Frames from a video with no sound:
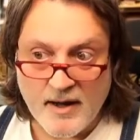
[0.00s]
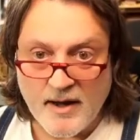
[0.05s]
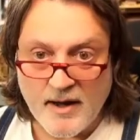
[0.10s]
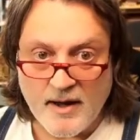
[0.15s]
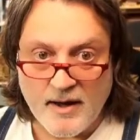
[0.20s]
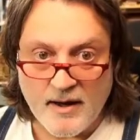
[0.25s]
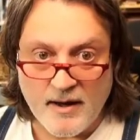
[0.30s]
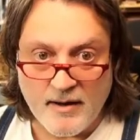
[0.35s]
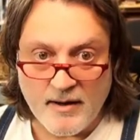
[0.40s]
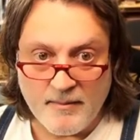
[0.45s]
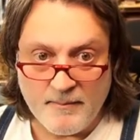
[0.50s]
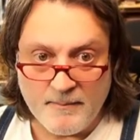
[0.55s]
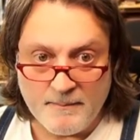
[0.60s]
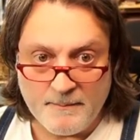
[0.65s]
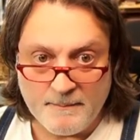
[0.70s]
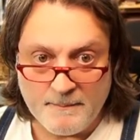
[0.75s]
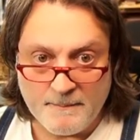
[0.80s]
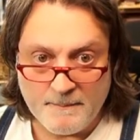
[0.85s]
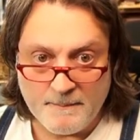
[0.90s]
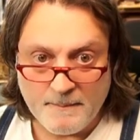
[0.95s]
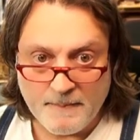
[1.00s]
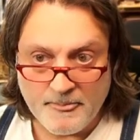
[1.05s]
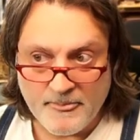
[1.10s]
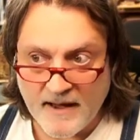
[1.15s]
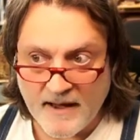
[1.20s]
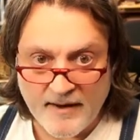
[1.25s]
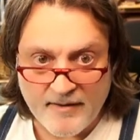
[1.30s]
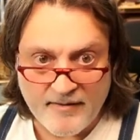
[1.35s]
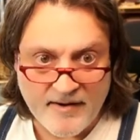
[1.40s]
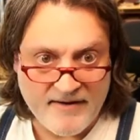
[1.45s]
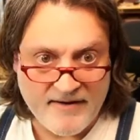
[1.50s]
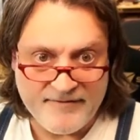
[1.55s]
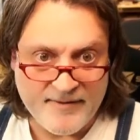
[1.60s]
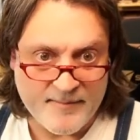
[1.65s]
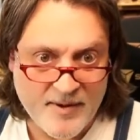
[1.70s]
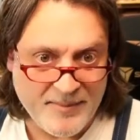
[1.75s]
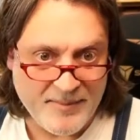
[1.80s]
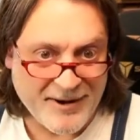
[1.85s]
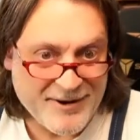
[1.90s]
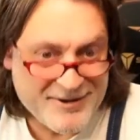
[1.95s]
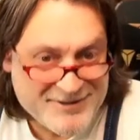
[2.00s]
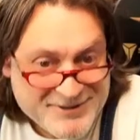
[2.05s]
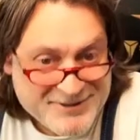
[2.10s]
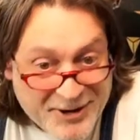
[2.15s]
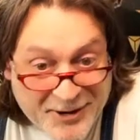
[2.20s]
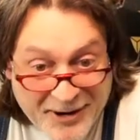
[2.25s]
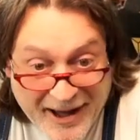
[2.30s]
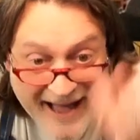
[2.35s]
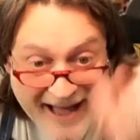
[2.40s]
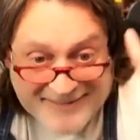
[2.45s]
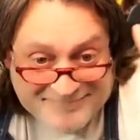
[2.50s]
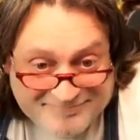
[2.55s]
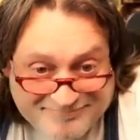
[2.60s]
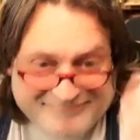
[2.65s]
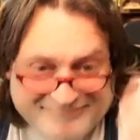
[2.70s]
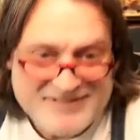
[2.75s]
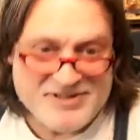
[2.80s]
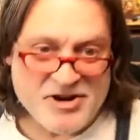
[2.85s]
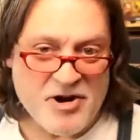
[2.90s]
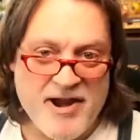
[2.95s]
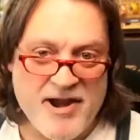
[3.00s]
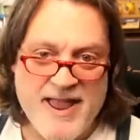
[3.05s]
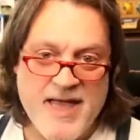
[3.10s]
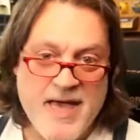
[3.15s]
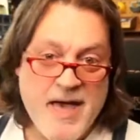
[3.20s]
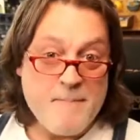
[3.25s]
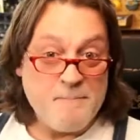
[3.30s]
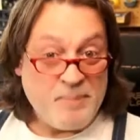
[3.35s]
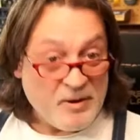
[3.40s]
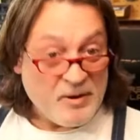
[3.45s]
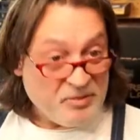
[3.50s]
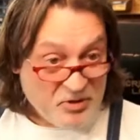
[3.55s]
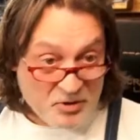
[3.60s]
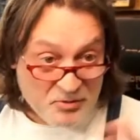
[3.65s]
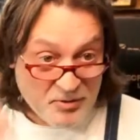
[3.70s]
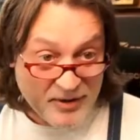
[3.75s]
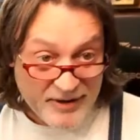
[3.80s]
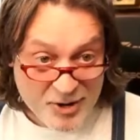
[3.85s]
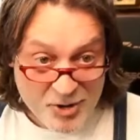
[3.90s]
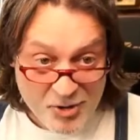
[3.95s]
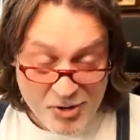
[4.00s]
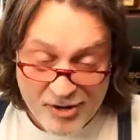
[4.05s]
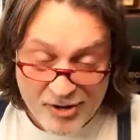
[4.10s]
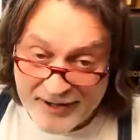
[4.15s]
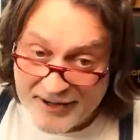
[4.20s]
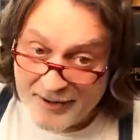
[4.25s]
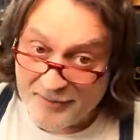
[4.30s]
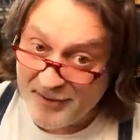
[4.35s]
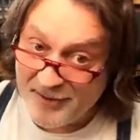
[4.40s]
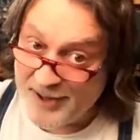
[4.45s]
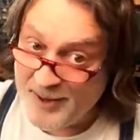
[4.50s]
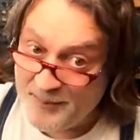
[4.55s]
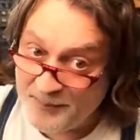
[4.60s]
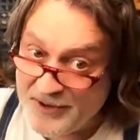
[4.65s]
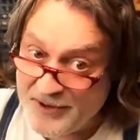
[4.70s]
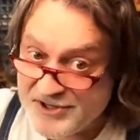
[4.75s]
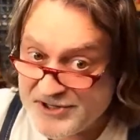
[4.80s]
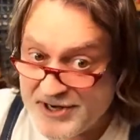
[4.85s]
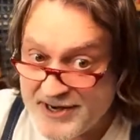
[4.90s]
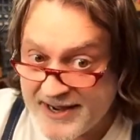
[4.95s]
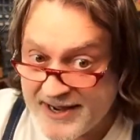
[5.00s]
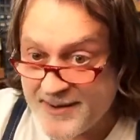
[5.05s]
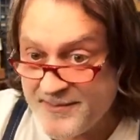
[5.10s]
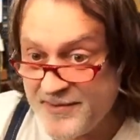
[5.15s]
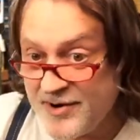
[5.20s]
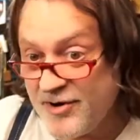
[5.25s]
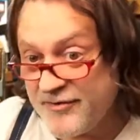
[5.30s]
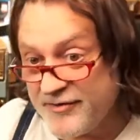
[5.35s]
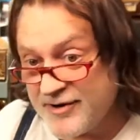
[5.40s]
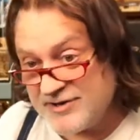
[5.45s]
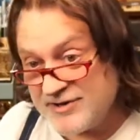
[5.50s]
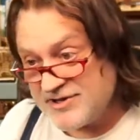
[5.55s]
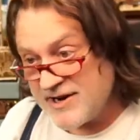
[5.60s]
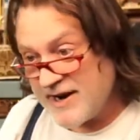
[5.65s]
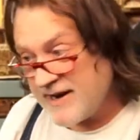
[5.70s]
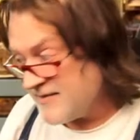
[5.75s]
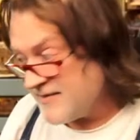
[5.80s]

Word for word: um, I don't have them up here. So sorry, but they're really cool, and I really appreciate you coming over and checking